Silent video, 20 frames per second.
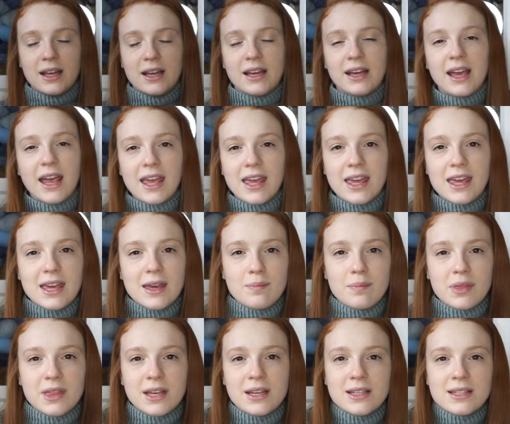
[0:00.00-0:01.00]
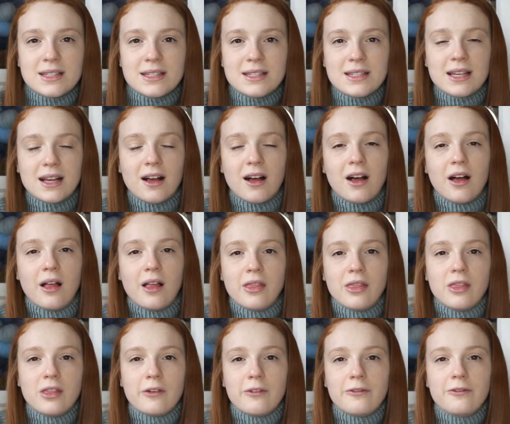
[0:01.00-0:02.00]
I keep this
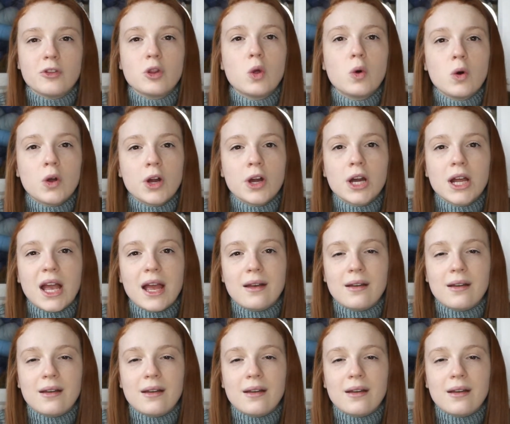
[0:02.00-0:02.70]
on the floor